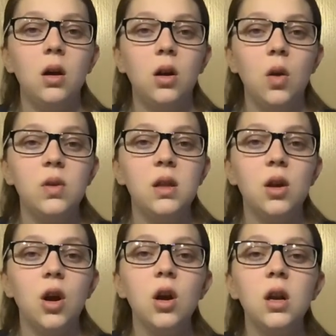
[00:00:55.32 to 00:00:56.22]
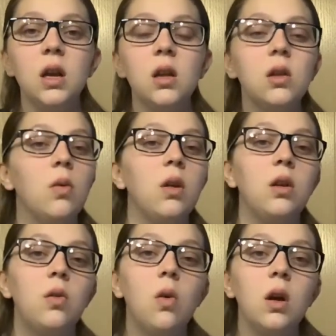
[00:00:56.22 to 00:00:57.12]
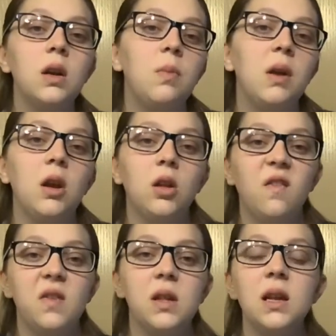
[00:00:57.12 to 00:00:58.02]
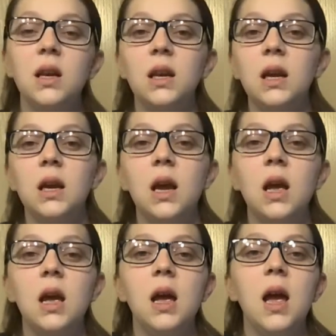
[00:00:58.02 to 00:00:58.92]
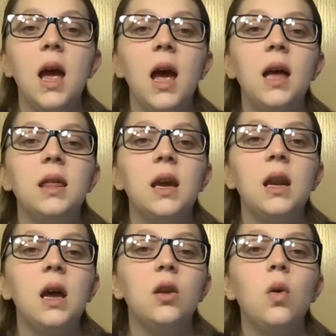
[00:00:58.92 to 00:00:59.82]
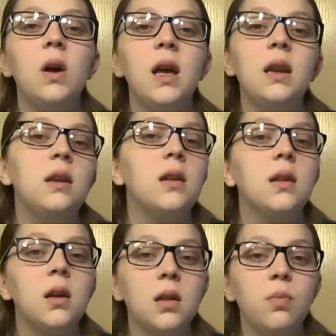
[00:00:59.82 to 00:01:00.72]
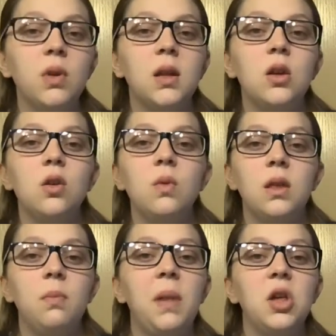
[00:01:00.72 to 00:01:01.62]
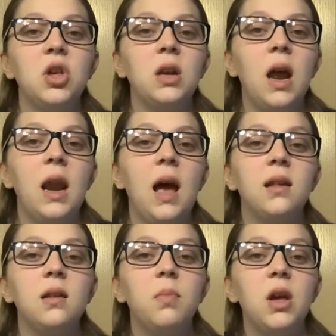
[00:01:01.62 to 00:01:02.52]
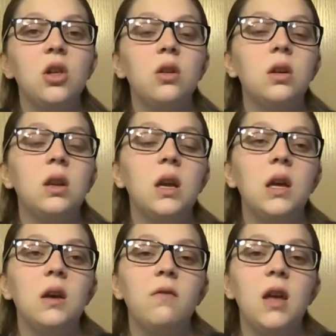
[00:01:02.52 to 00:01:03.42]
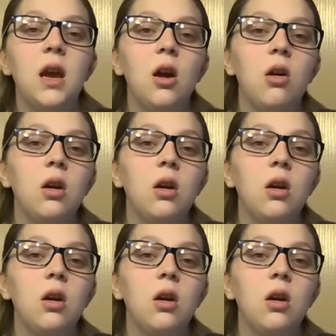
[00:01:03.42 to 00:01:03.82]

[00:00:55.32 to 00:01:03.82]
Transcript: closing the curtains or the door, depending on the facility. And then I'd go ahead and discuss the procedure with the patient and ask the patient if they are